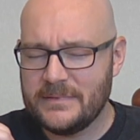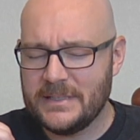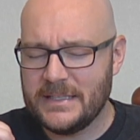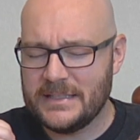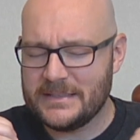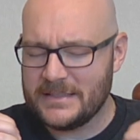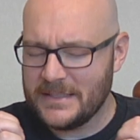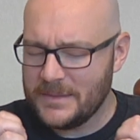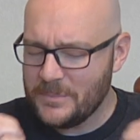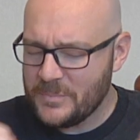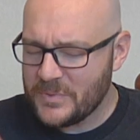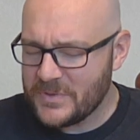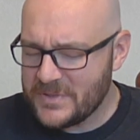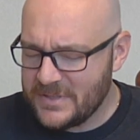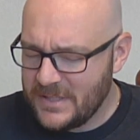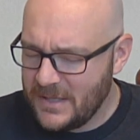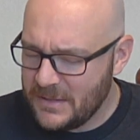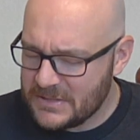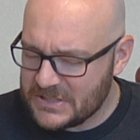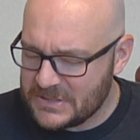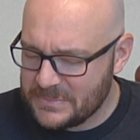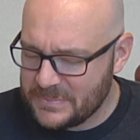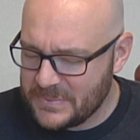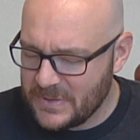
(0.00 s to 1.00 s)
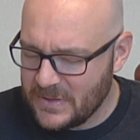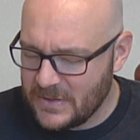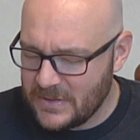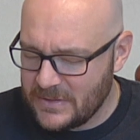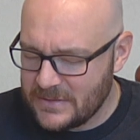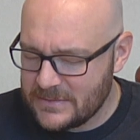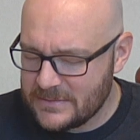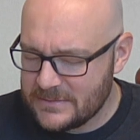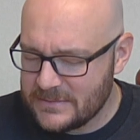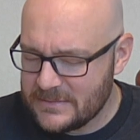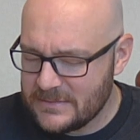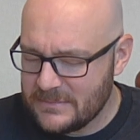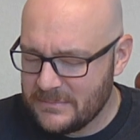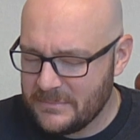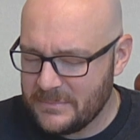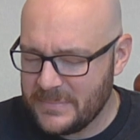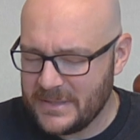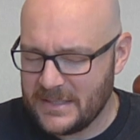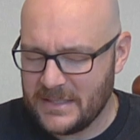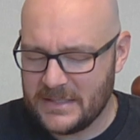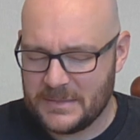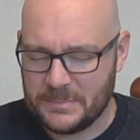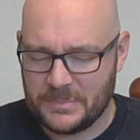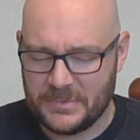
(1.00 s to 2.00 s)
it's imperceptible,
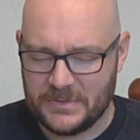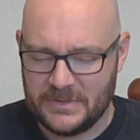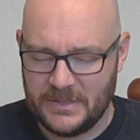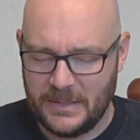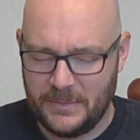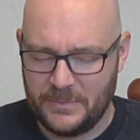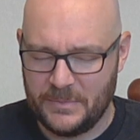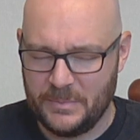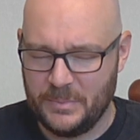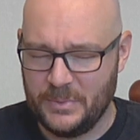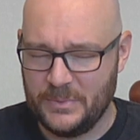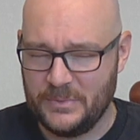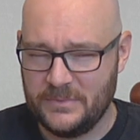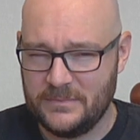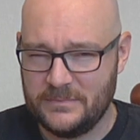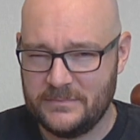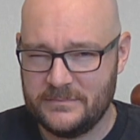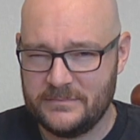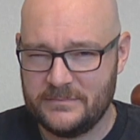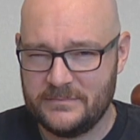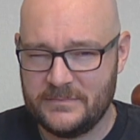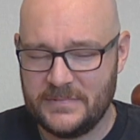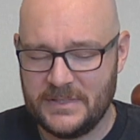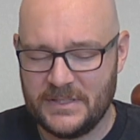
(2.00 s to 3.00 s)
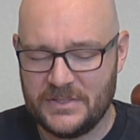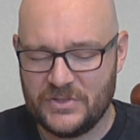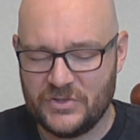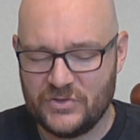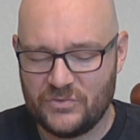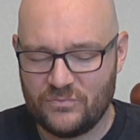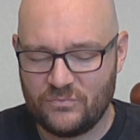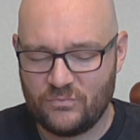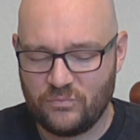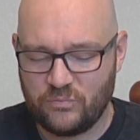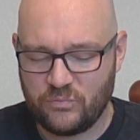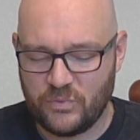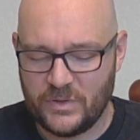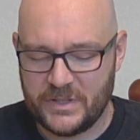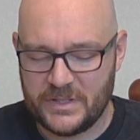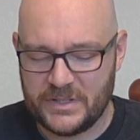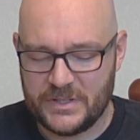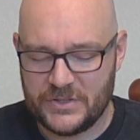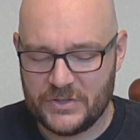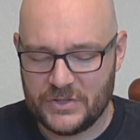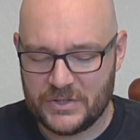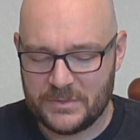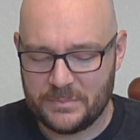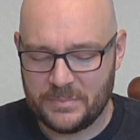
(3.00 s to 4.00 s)
but it's perceptible. It's
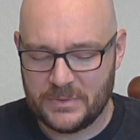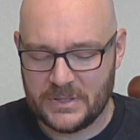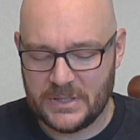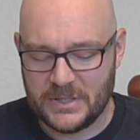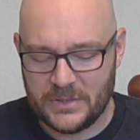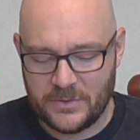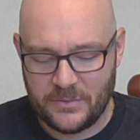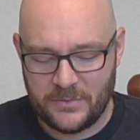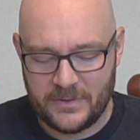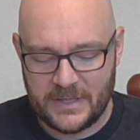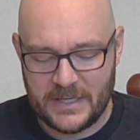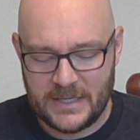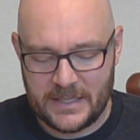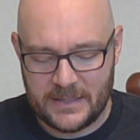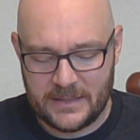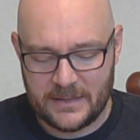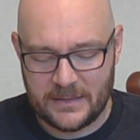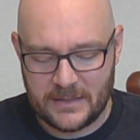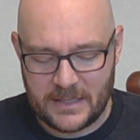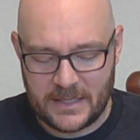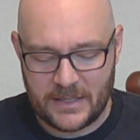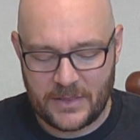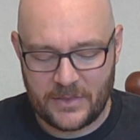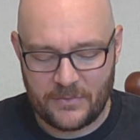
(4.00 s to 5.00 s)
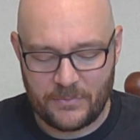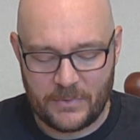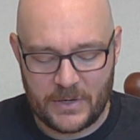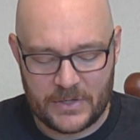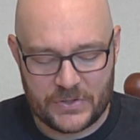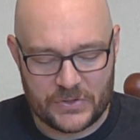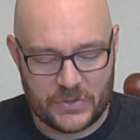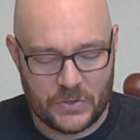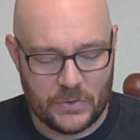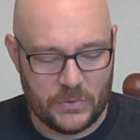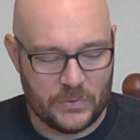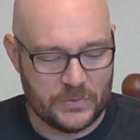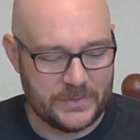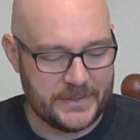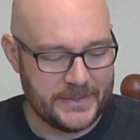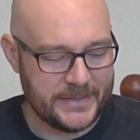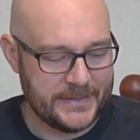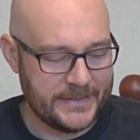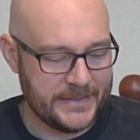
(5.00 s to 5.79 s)
really just below that threshold